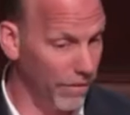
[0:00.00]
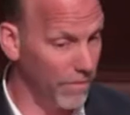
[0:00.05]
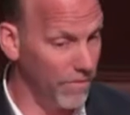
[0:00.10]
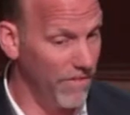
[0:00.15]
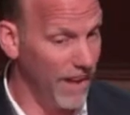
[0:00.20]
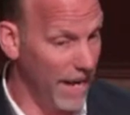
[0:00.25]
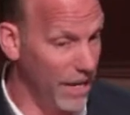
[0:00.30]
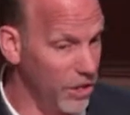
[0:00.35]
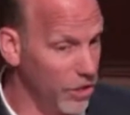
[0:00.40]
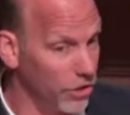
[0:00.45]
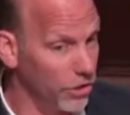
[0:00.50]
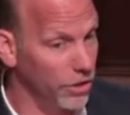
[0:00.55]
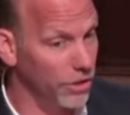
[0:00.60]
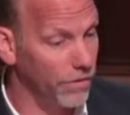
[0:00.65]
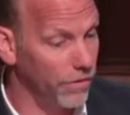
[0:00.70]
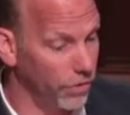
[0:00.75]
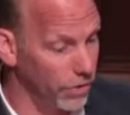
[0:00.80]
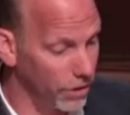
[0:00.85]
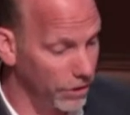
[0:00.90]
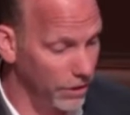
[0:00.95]
vendors
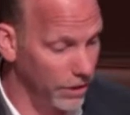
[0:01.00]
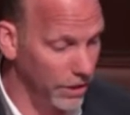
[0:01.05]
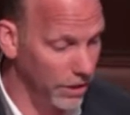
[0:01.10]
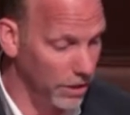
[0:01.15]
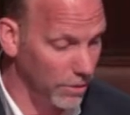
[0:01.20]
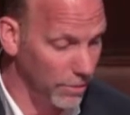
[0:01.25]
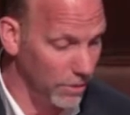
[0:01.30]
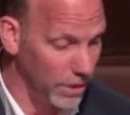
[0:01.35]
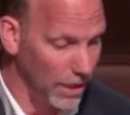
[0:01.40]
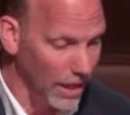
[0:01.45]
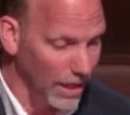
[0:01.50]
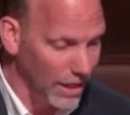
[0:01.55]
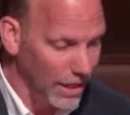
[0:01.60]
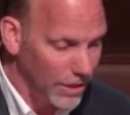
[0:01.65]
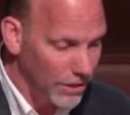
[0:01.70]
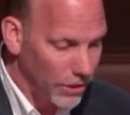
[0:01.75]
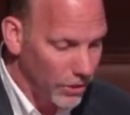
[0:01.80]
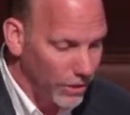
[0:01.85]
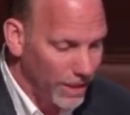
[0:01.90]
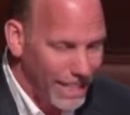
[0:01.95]
for their systems.
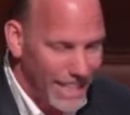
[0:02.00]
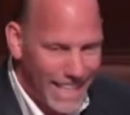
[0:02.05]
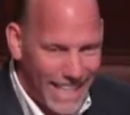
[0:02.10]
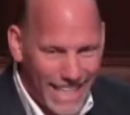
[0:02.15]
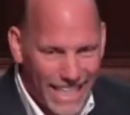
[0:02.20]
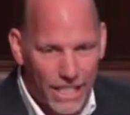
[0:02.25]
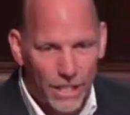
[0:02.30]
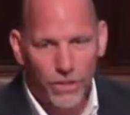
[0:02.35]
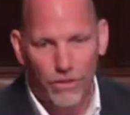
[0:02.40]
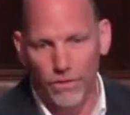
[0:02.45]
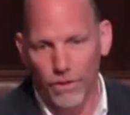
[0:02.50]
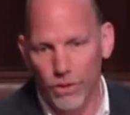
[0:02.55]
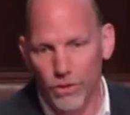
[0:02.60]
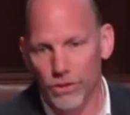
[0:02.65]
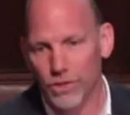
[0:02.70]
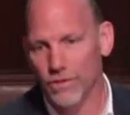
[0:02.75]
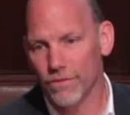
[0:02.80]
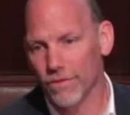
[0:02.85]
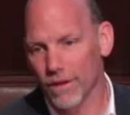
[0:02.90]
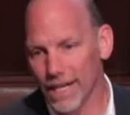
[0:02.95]
So each of those
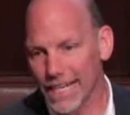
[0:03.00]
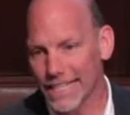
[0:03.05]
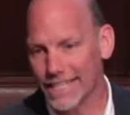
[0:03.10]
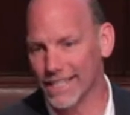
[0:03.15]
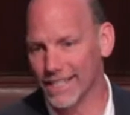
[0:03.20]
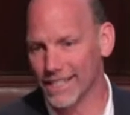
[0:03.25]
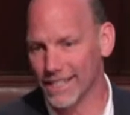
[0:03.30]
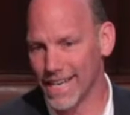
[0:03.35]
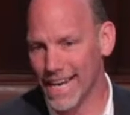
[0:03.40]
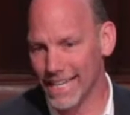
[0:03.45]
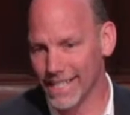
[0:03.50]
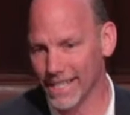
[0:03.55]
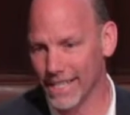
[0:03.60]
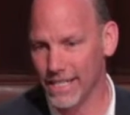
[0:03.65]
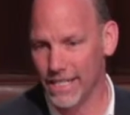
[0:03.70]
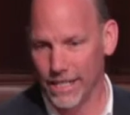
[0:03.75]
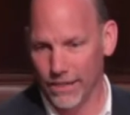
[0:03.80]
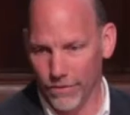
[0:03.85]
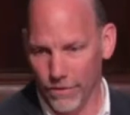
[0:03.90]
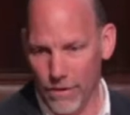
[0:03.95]
devices has a
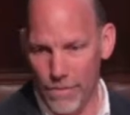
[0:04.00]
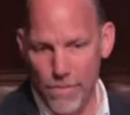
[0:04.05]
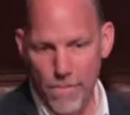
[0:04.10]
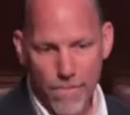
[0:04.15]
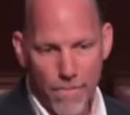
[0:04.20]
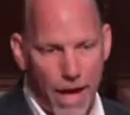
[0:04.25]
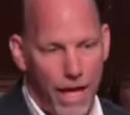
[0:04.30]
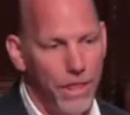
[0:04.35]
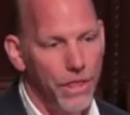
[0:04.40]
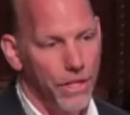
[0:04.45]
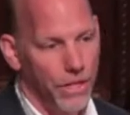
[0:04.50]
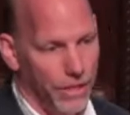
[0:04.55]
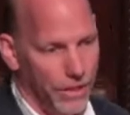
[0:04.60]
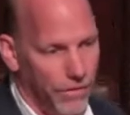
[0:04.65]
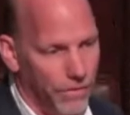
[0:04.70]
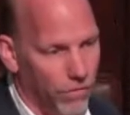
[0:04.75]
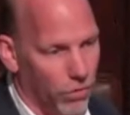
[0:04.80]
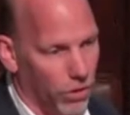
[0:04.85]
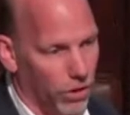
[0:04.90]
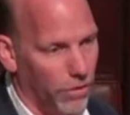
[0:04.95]
different method
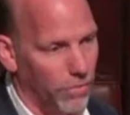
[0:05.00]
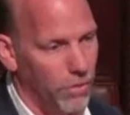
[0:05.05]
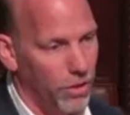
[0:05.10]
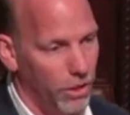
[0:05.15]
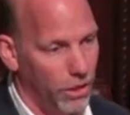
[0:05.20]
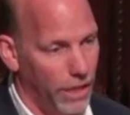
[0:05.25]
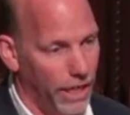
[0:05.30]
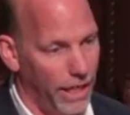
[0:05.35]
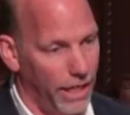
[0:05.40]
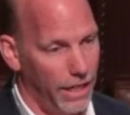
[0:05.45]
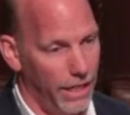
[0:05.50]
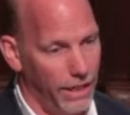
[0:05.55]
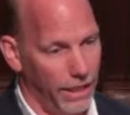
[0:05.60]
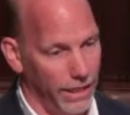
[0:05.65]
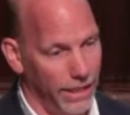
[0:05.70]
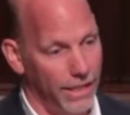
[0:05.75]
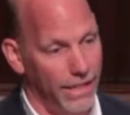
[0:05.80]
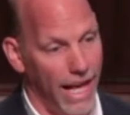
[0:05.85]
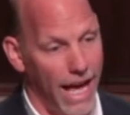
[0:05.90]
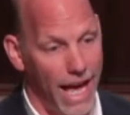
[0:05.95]
for communicating
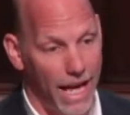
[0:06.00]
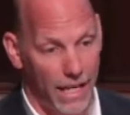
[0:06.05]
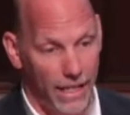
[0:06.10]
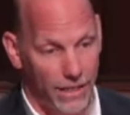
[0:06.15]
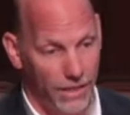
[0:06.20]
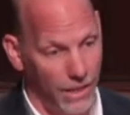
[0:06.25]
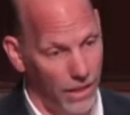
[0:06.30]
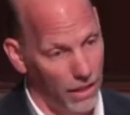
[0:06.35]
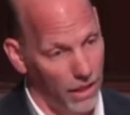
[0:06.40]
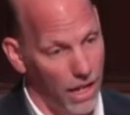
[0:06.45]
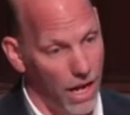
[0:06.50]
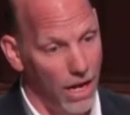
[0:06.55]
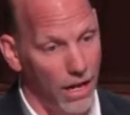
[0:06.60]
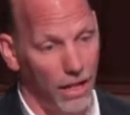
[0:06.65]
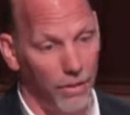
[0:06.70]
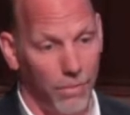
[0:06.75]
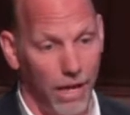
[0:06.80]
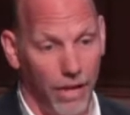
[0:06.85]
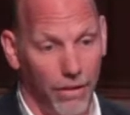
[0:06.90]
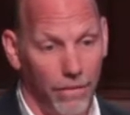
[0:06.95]
its status. A lot of
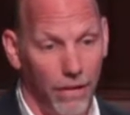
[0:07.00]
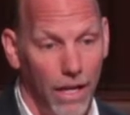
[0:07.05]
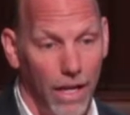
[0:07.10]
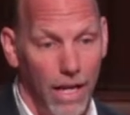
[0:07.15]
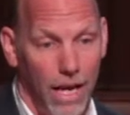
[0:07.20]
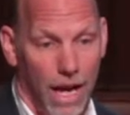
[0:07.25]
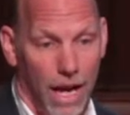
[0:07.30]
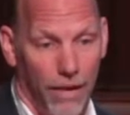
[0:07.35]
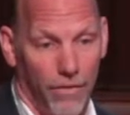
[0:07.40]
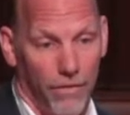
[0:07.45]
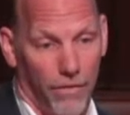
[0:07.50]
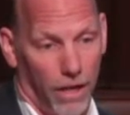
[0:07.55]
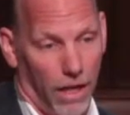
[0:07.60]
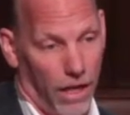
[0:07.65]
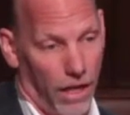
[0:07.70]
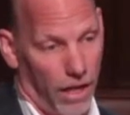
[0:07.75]
them have